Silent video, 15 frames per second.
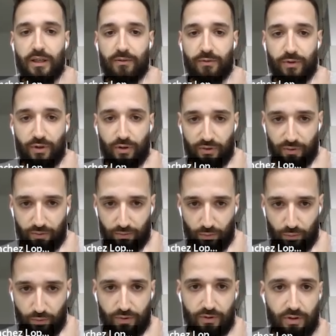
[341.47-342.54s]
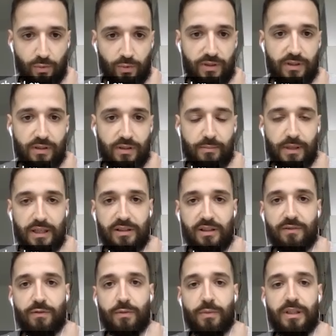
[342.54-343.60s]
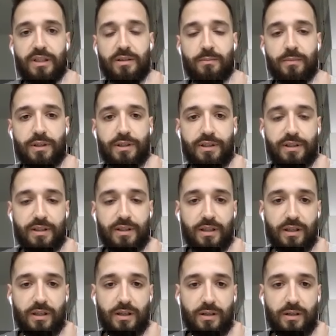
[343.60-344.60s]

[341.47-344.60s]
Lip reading: For those who don't know what the Palatini formalism is,